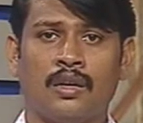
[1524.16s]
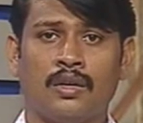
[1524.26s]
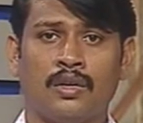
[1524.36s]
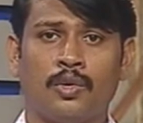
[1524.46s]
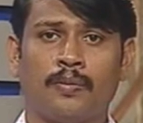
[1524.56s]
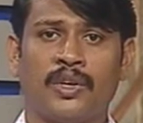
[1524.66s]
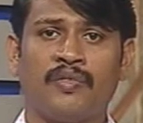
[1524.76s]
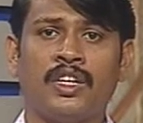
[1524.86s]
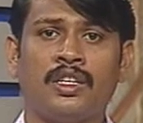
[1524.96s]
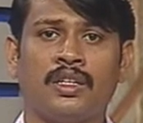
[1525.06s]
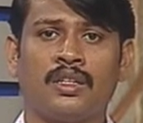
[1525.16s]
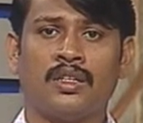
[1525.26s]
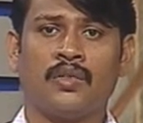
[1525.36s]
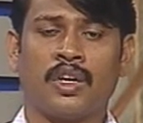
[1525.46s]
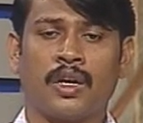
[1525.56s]
to prevent
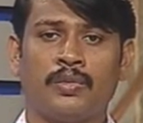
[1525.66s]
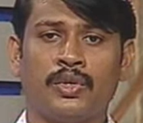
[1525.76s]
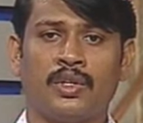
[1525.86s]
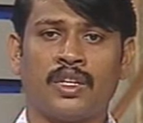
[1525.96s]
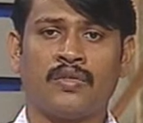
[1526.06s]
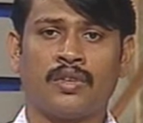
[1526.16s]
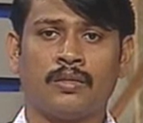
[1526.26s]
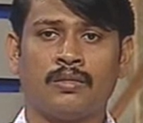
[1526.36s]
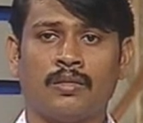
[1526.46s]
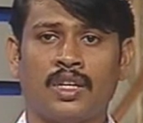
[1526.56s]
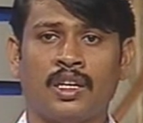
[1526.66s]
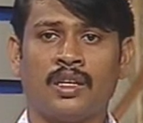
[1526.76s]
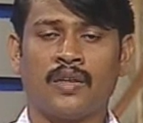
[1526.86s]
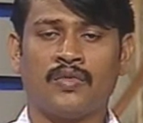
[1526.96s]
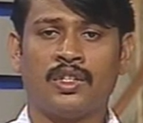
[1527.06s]
your computer from
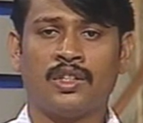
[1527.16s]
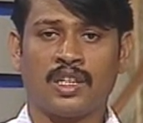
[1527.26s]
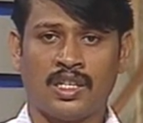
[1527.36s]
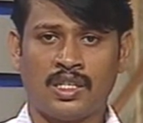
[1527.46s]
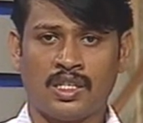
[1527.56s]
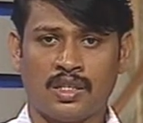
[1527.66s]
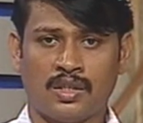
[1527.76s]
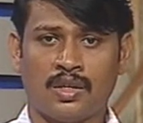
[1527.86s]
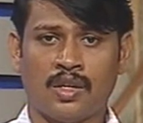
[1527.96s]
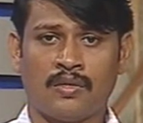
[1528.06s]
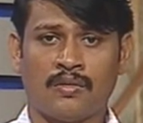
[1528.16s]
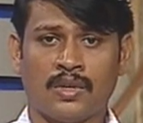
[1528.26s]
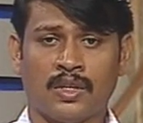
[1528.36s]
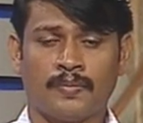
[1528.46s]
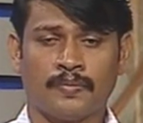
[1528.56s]
any of the threats you
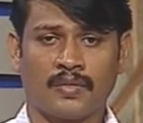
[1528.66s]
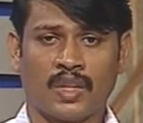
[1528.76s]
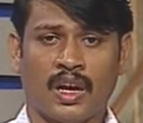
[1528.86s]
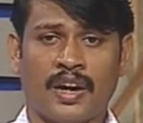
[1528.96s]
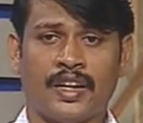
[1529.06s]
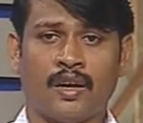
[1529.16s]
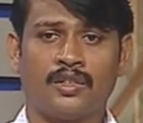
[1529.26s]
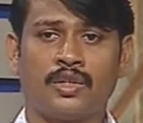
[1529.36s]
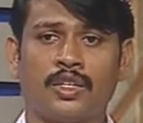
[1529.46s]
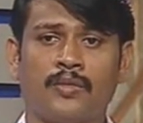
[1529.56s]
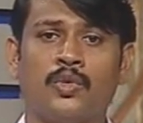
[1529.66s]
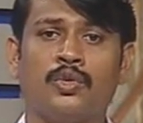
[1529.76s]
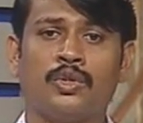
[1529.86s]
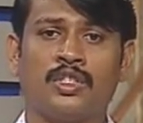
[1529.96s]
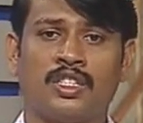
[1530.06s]
have, and also remove
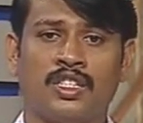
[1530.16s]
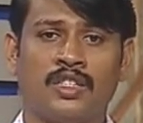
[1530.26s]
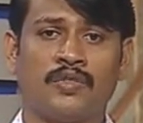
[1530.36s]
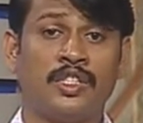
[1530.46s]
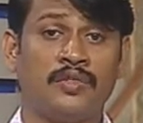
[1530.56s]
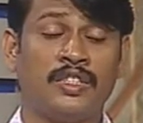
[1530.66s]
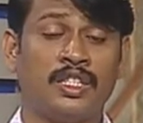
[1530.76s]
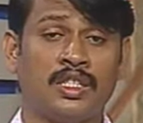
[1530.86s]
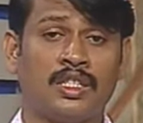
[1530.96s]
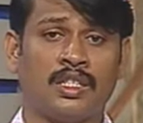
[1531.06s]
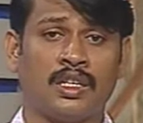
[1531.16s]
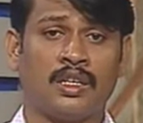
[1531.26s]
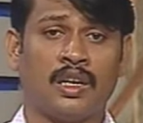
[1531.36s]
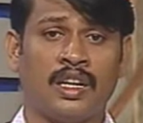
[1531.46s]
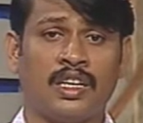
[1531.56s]
those threats which is
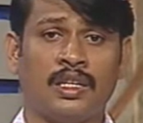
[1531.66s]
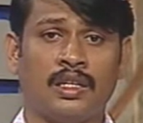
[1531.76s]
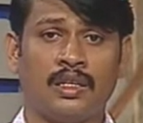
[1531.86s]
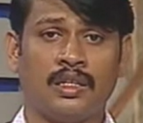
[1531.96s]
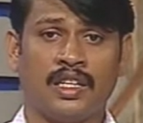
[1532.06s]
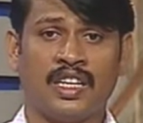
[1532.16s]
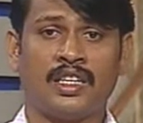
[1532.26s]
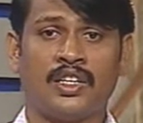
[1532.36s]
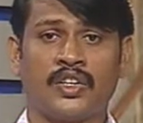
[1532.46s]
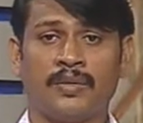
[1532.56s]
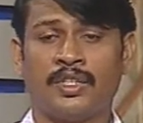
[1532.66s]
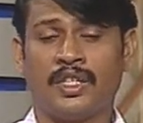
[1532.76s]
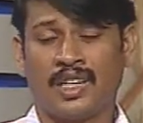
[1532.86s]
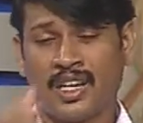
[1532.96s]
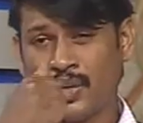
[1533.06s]
already there in your
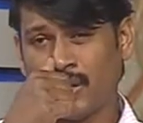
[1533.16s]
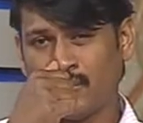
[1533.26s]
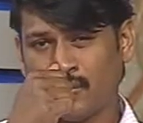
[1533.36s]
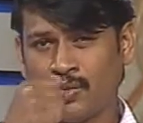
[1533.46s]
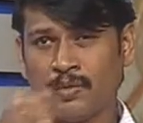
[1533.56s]
computer. And you have to